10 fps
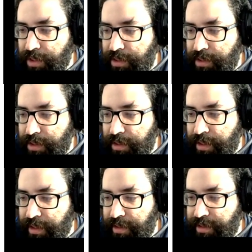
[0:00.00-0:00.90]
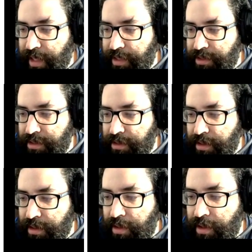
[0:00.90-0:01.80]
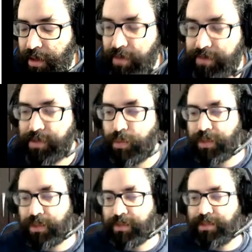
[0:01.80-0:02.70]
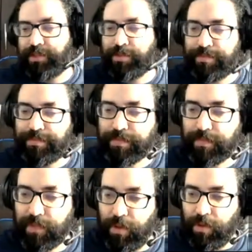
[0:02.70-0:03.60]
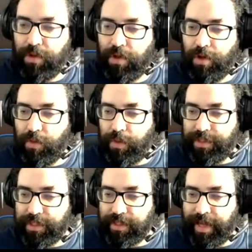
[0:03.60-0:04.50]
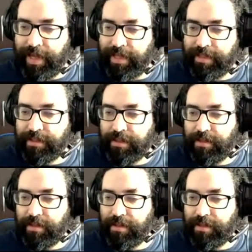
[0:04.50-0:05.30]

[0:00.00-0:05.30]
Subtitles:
plus the intersection of C1 and C2, which is adds